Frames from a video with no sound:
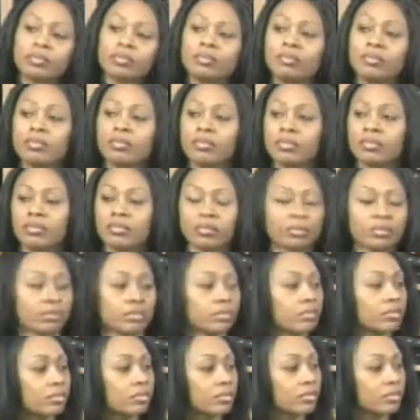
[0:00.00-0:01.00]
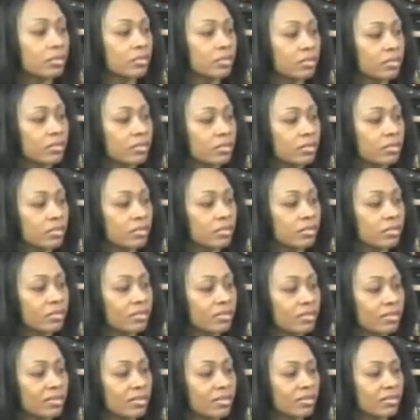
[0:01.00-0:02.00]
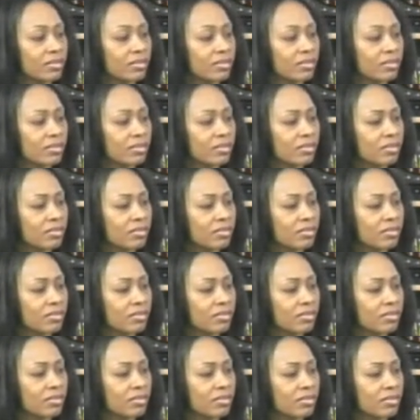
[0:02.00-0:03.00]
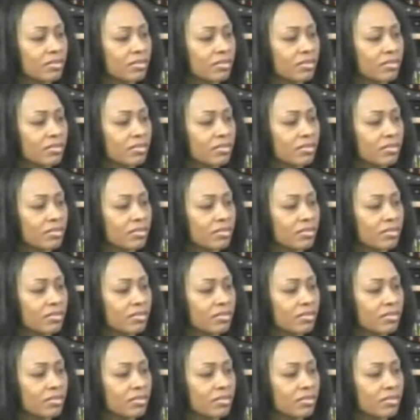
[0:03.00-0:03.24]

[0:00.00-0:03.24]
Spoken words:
This person isn't speaking.